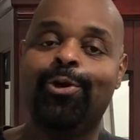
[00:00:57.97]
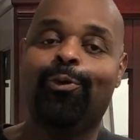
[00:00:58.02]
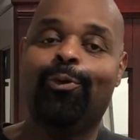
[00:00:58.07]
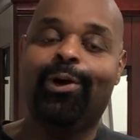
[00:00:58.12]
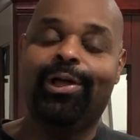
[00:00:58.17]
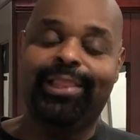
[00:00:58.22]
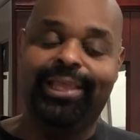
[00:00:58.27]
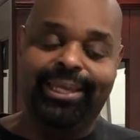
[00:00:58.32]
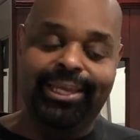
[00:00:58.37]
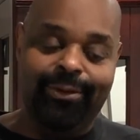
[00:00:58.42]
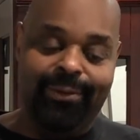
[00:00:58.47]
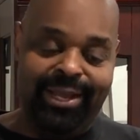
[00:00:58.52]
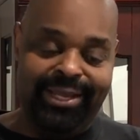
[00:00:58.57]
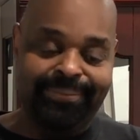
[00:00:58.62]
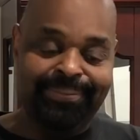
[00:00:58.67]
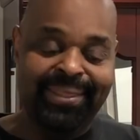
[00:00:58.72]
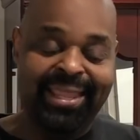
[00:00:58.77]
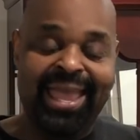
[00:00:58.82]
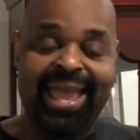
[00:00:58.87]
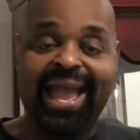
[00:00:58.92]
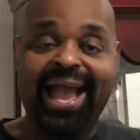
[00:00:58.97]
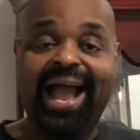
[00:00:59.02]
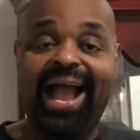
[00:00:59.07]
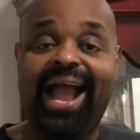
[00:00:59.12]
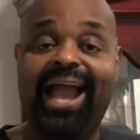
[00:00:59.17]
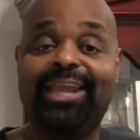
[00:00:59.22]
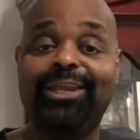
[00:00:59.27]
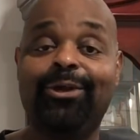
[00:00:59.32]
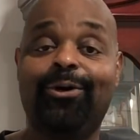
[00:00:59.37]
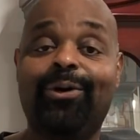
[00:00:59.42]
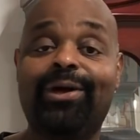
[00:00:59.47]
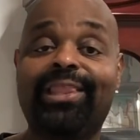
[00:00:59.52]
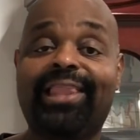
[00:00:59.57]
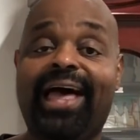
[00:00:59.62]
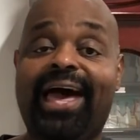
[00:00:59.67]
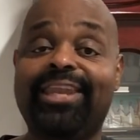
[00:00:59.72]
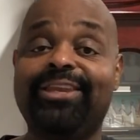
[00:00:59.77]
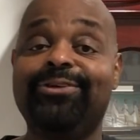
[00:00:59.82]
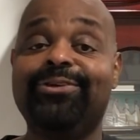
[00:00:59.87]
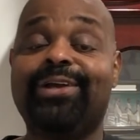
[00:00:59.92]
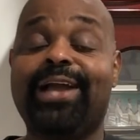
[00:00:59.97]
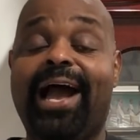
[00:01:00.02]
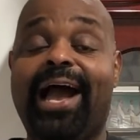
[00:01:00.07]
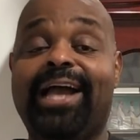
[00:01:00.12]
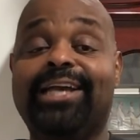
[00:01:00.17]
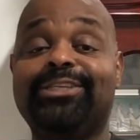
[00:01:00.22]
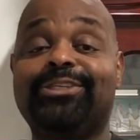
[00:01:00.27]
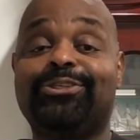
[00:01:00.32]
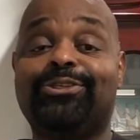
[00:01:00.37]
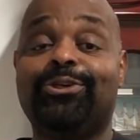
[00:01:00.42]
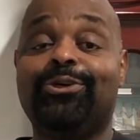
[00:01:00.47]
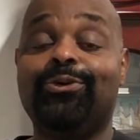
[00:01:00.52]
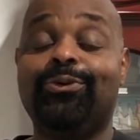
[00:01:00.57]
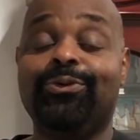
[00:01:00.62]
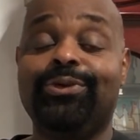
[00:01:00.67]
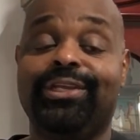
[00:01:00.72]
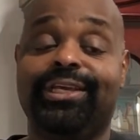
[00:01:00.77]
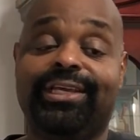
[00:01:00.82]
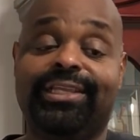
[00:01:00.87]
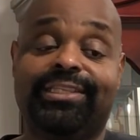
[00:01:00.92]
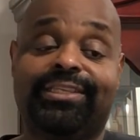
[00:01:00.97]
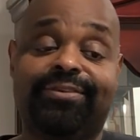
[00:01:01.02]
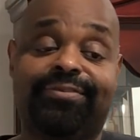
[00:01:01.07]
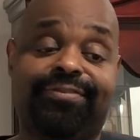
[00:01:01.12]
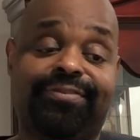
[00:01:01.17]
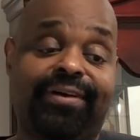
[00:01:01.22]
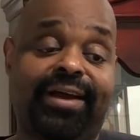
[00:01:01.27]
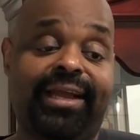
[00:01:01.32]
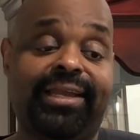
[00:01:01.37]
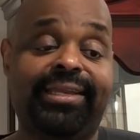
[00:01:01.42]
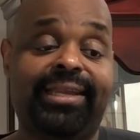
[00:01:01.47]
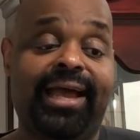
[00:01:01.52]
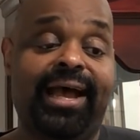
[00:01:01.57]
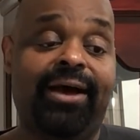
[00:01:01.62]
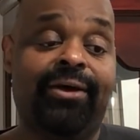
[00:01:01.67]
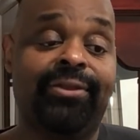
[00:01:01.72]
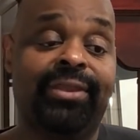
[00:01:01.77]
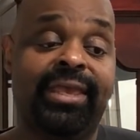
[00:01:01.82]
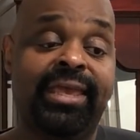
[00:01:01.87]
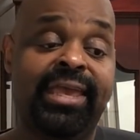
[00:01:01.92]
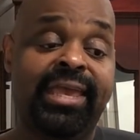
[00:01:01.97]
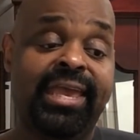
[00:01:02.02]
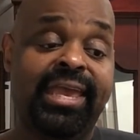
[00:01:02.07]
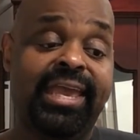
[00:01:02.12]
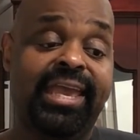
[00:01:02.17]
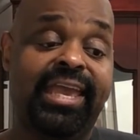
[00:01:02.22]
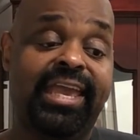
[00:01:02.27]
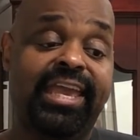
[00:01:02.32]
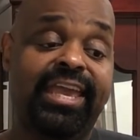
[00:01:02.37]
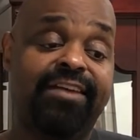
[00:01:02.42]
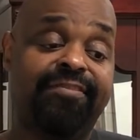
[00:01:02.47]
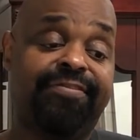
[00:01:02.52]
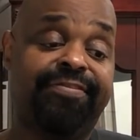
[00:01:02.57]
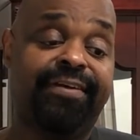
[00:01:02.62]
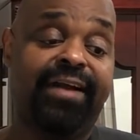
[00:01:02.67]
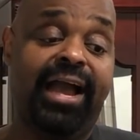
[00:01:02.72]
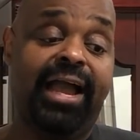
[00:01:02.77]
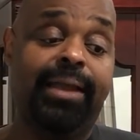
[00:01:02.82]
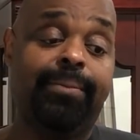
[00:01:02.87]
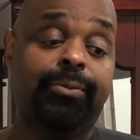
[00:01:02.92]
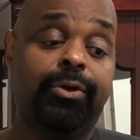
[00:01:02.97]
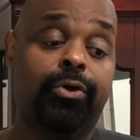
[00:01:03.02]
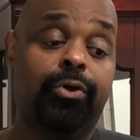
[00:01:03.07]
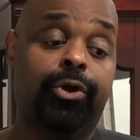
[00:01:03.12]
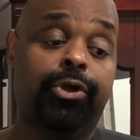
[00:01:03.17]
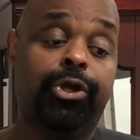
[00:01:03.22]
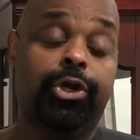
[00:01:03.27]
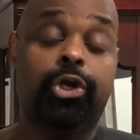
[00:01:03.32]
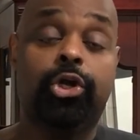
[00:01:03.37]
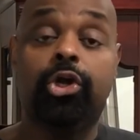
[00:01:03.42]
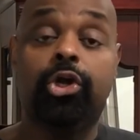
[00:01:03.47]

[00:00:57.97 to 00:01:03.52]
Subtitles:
Well, anyway, I know a lot of you guys tuned in to find out if I'm going to